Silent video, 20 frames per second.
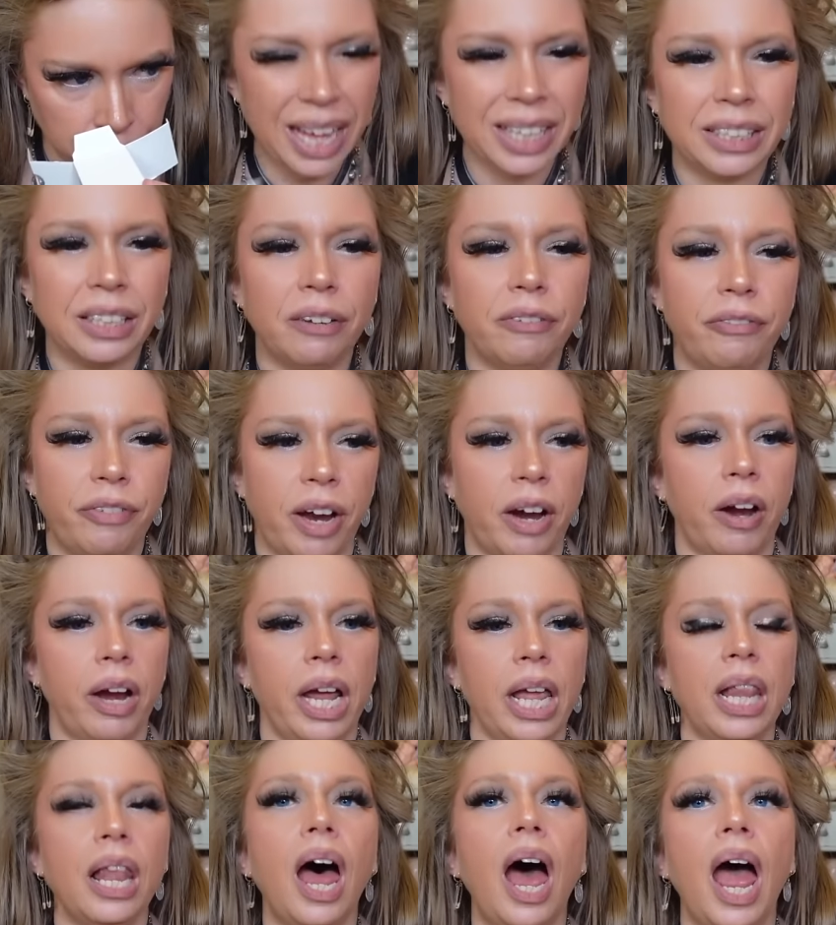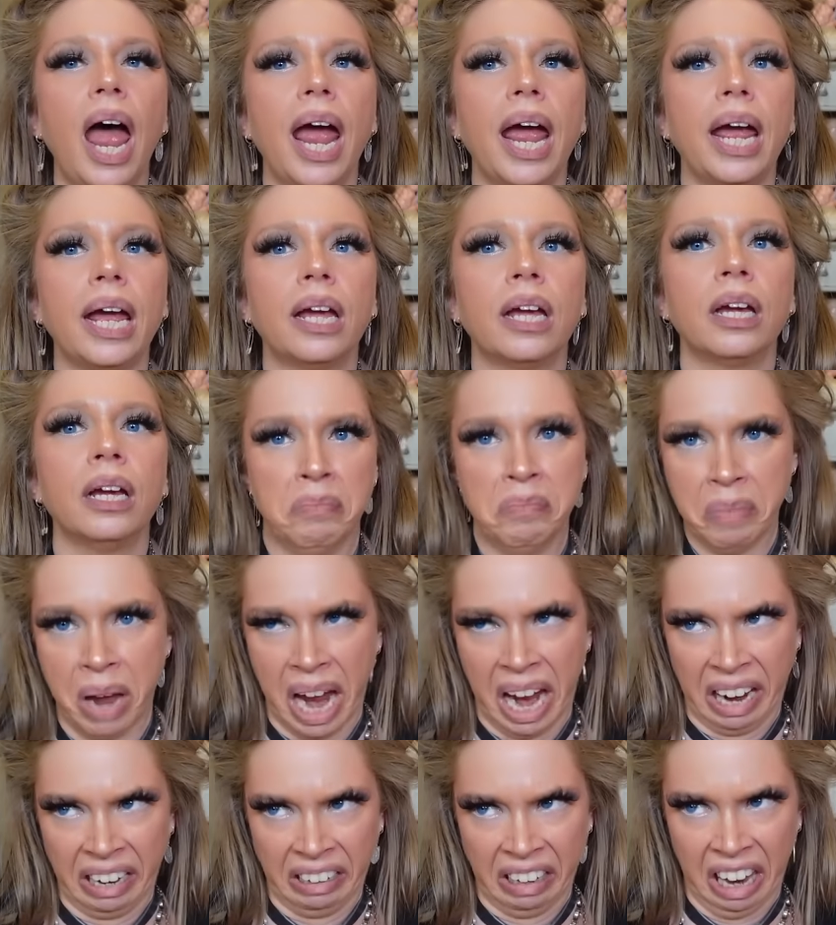It's a very like
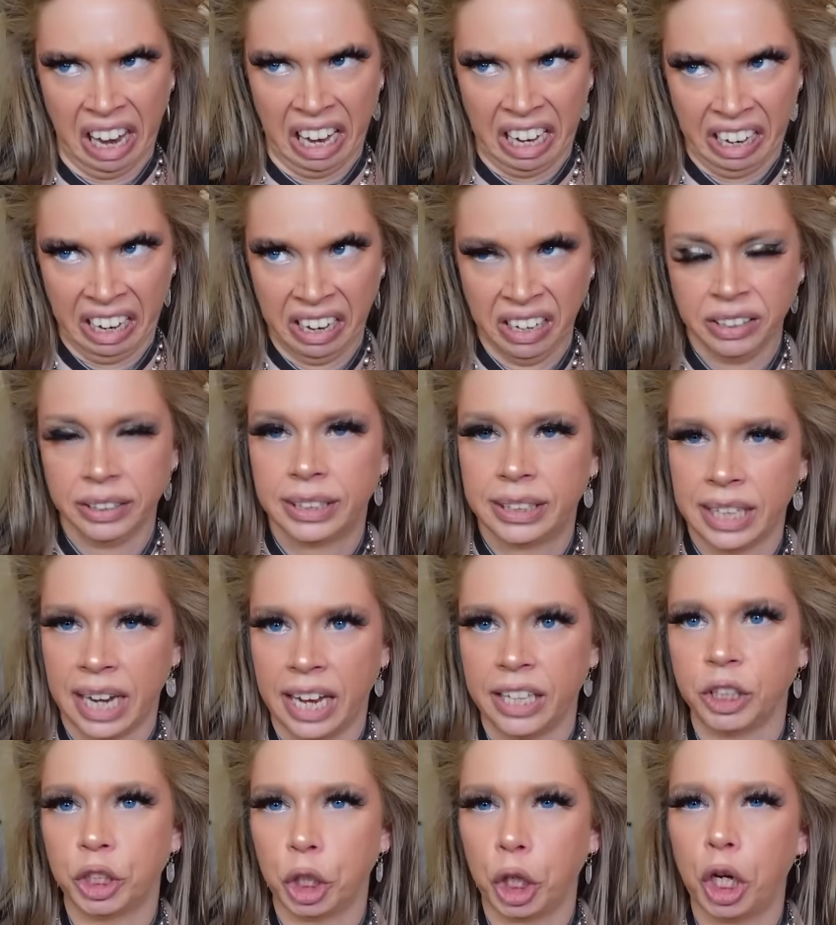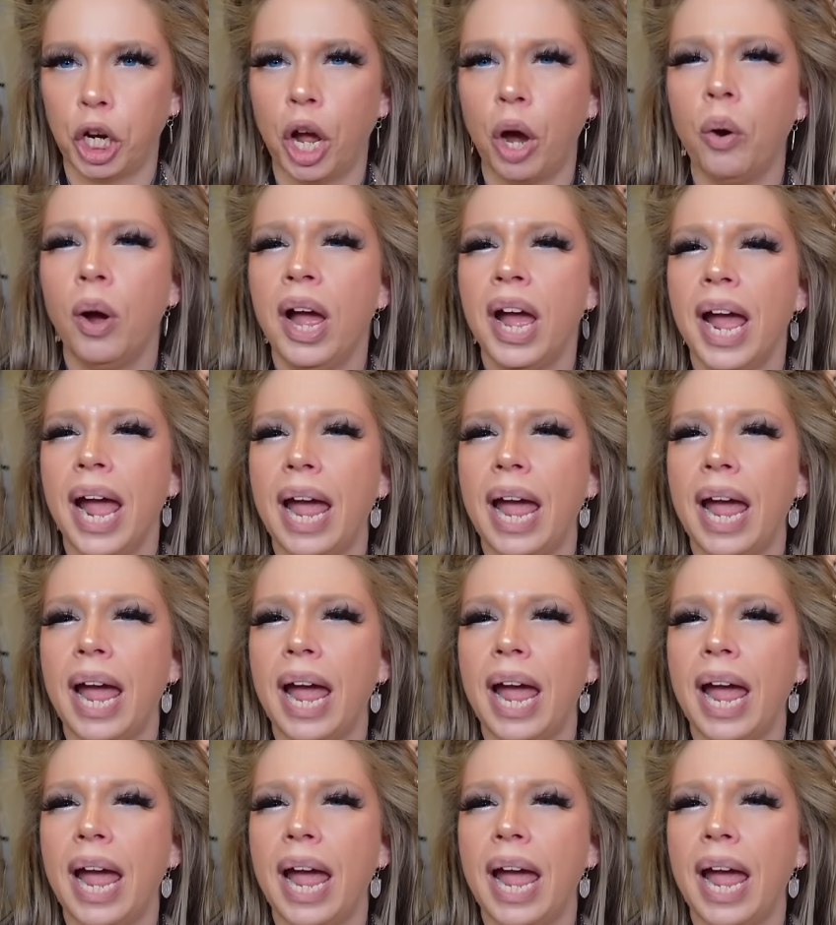manly scent, you know?